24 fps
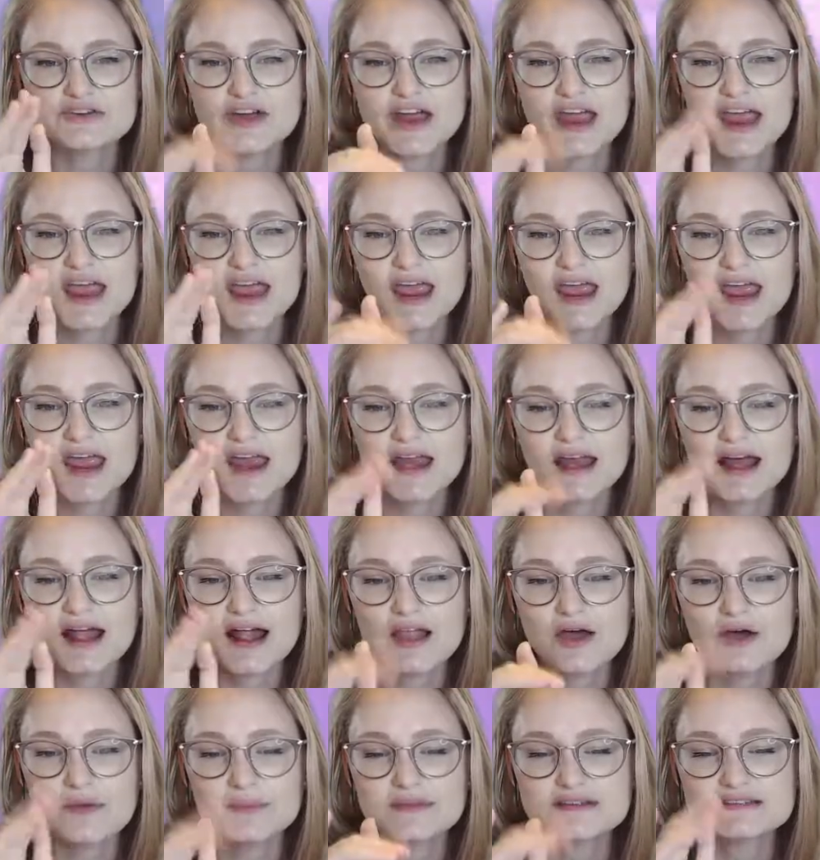Terrain.
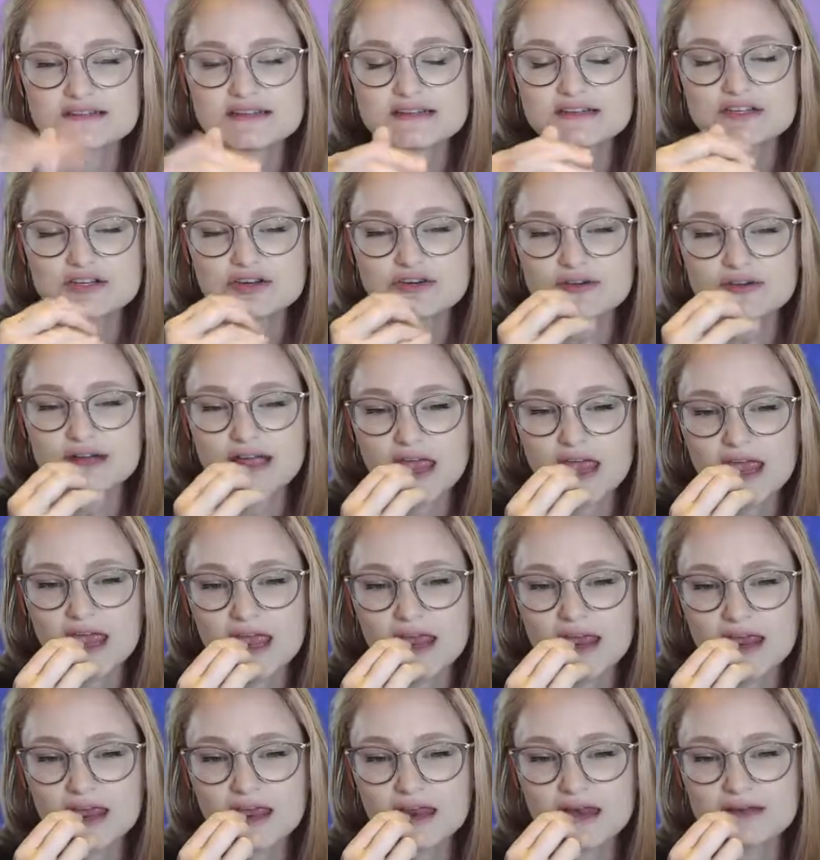Hello, Misty
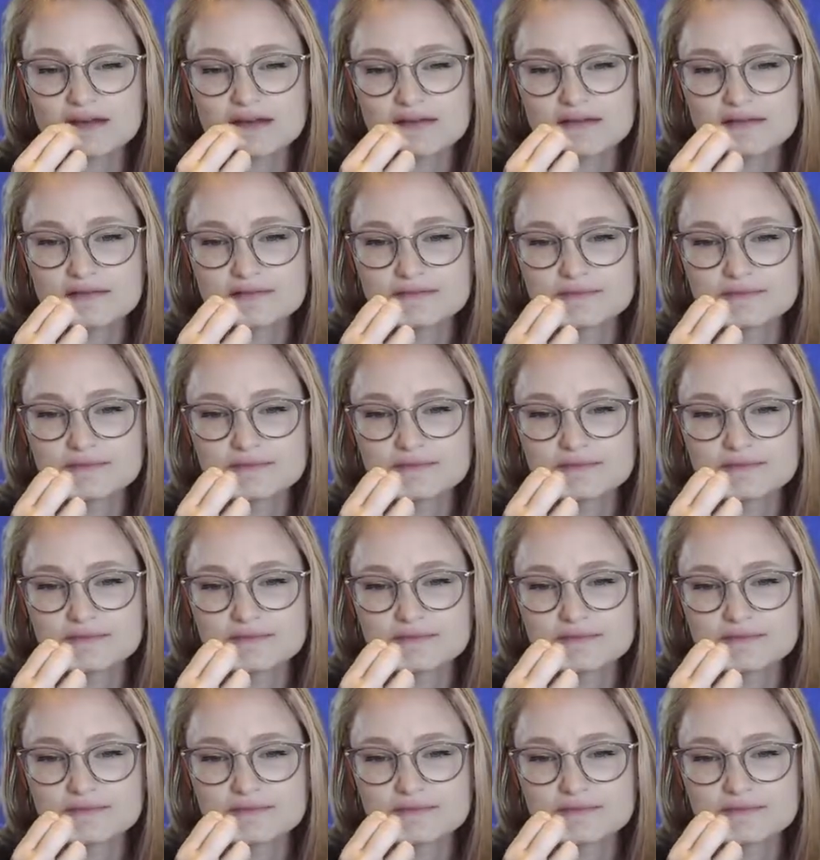Terrain.